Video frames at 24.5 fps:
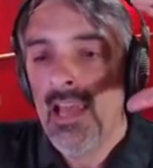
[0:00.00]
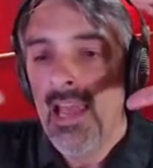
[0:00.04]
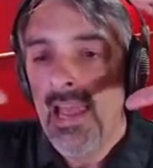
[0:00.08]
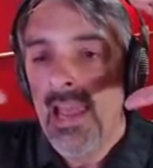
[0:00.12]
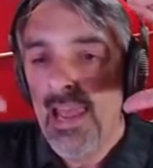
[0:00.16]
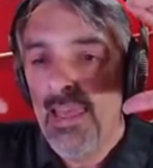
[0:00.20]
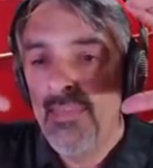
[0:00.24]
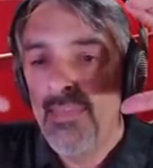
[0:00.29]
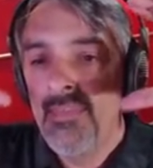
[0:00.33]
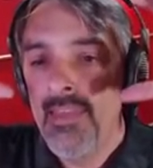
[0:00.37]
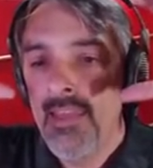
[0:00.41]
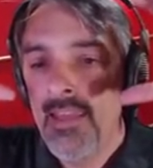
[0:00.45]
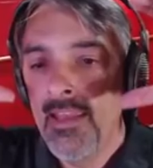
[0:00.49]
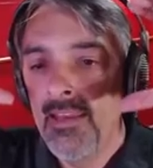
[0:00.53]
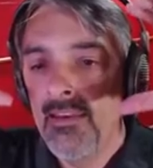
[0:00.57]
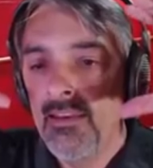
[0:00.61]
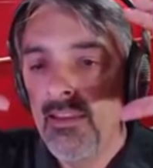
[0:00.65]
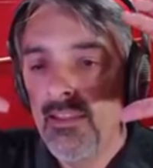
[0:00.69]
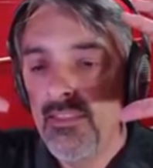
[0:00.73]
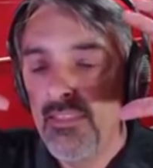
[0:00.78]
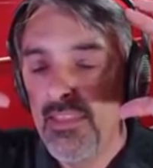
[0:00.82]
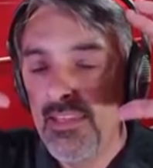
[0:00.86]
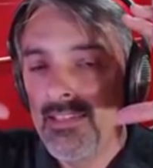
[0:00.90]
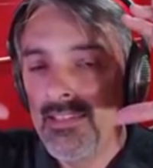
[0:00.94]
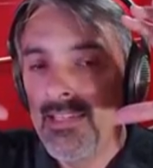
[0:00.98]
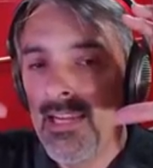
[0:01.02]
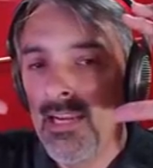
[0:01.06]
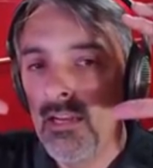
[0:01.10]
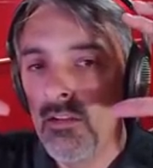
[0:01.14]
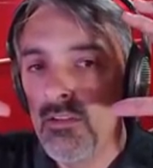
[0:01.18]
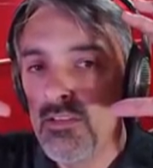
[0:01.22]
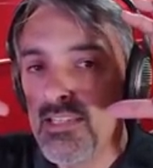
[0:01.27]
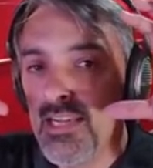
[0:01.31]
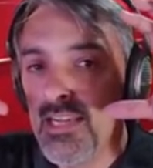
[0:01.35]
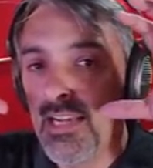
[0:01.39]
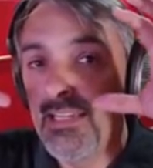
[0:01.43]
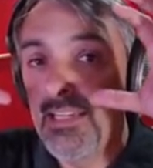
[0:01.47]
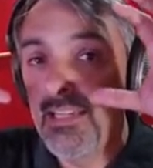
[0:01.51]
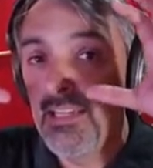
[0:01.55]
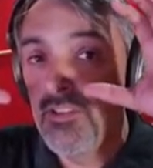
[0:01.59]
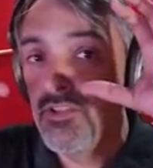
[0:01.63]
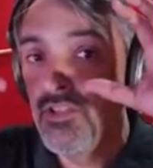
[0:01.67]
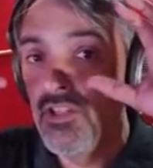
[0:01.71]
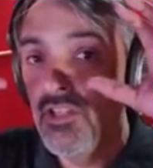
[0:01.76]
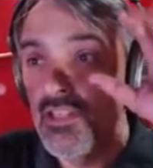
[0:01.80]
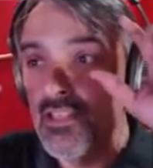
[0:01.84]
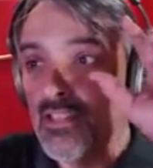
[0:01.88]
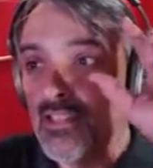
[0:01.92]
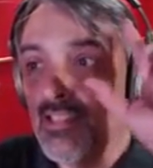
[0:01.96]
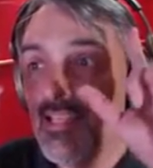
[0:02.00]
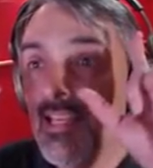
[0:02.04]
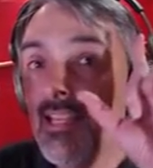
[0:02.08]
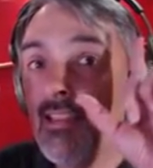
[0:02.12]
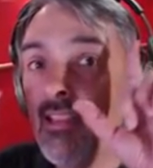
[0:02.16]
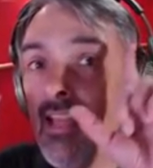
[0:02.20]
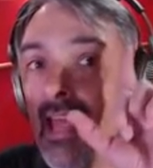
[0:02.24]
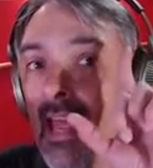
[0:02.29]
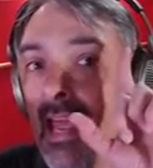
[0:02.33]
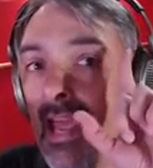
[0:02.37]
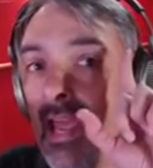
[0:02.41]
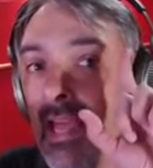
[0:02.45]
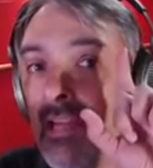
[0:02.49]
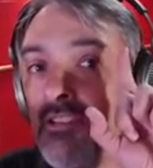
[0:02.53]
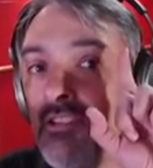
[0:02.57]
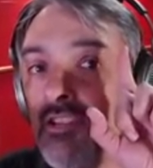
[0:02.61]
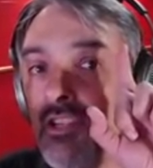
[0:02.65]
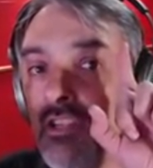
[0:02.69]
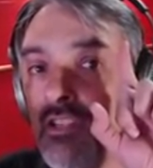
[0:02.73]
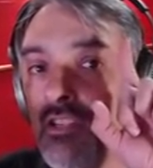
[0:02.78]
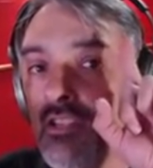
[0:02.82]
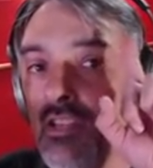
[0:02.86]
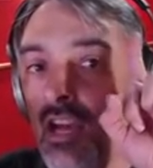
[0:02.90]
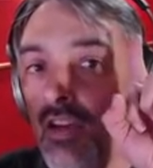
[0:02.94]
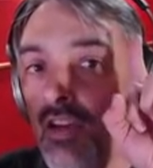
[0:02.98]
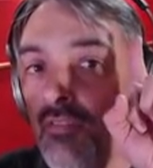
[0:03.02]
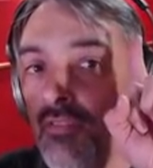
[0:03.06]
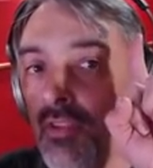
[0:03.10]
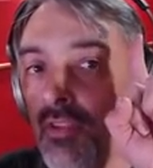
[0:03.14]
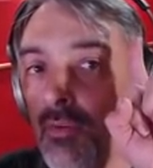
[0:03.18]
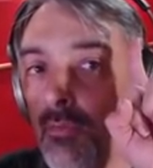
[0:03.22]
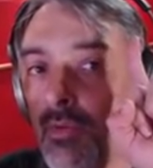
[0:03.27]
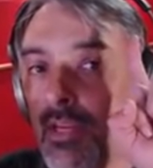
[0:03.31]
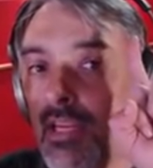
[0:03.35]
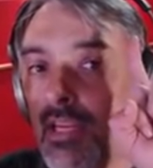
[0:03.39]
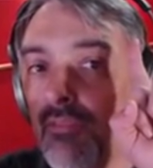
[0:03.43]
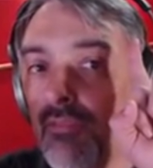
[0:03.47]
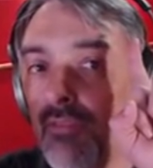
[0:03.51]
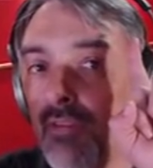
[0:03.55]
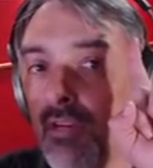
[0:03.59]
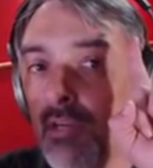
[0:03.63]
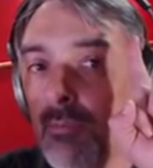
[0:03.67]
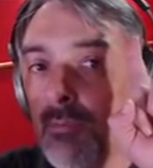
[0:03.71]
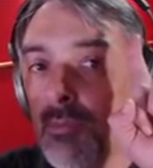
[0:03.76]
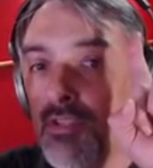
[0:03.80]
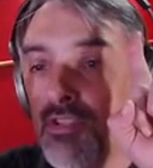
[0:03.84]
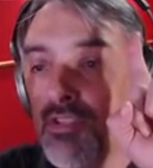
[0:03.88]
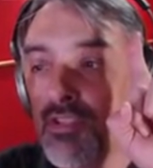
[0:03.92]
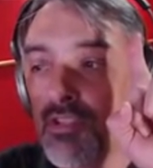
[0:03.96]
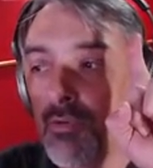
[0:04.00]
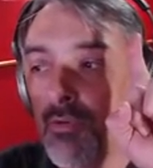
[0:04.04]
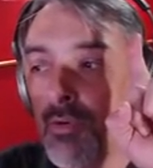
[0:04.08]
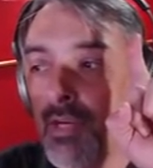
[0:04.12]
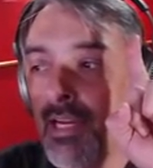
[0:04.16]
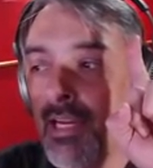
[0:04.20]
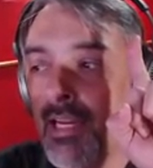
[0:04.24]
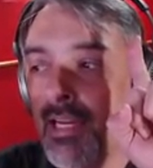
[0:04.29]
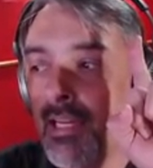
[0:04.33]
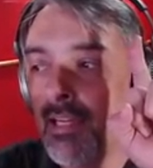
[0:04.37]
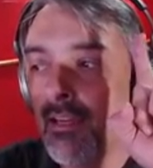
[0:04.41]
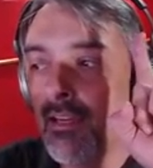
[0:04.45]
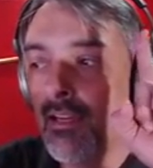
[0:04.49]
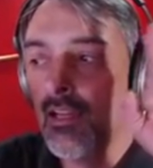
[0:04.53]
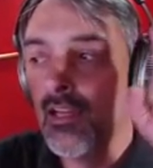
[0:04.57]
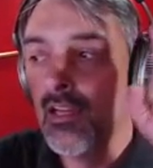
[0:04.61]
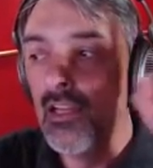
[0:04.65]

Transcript: And then the downside is you see the edges of the Reverb screen.